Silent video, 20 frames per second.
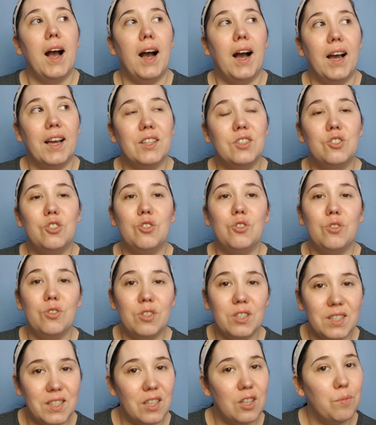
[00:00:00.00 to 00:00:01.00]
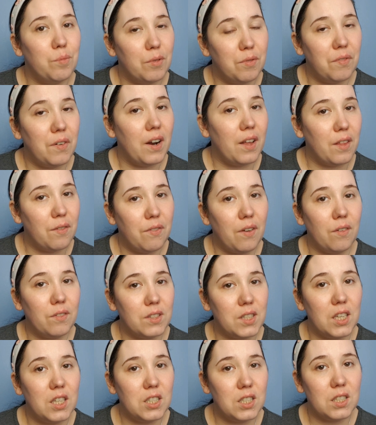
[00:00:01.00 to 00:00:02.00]
I do still prefer the
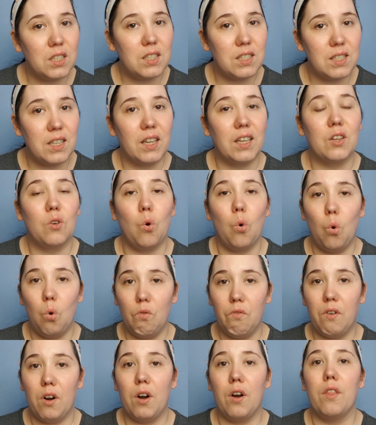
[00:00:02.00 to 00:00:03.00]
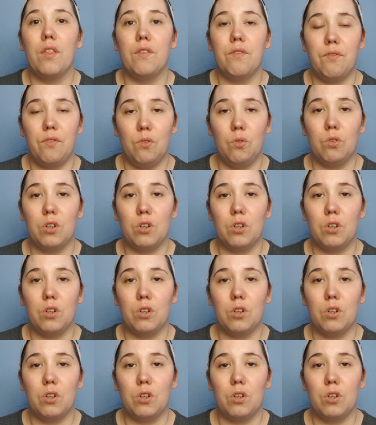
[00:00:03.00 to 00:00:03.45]
foundation stick over the full